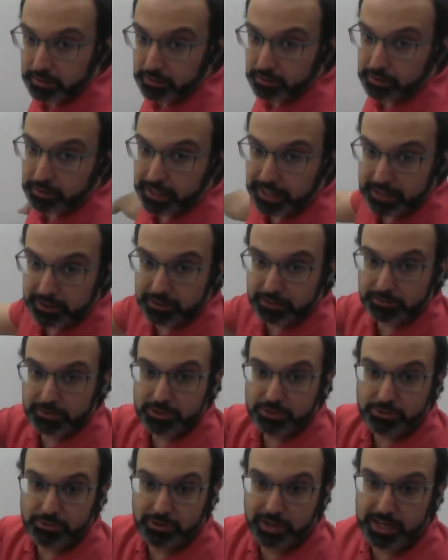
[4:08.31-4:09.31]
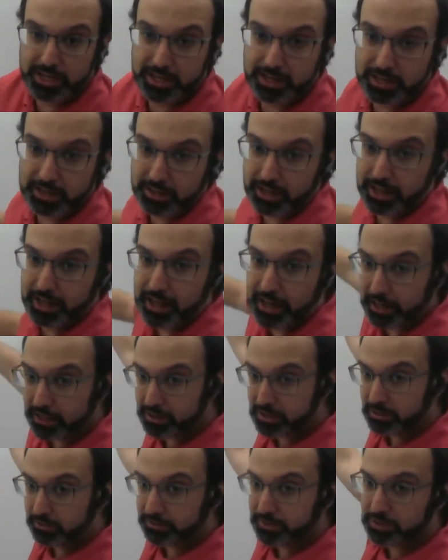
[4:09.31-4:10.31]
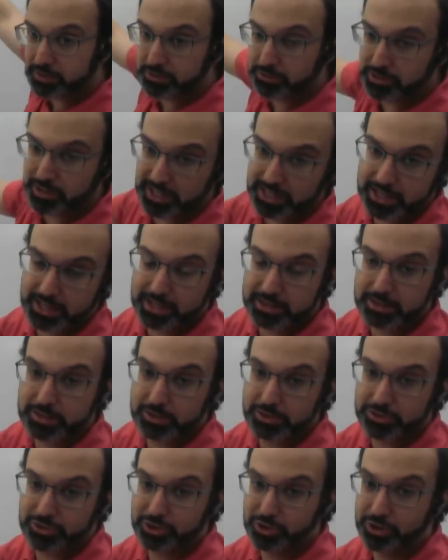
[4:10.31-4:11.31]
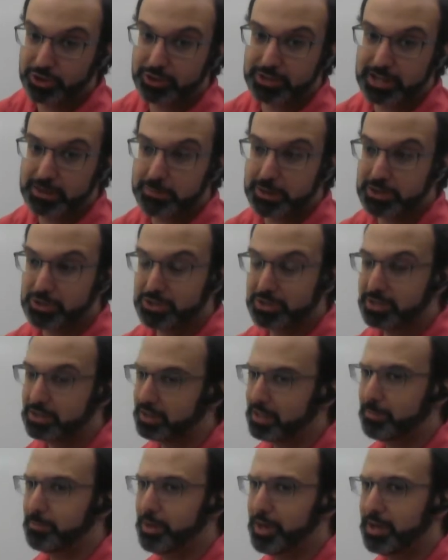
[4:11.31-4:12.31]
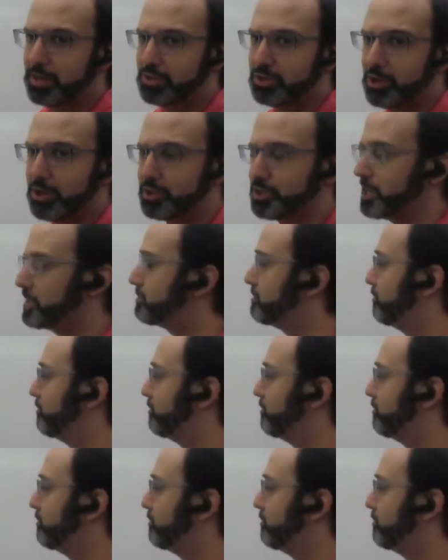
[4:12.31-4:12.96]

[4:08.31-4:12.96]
length of the screen and the height of the screen, and then the third dimension that they charge extra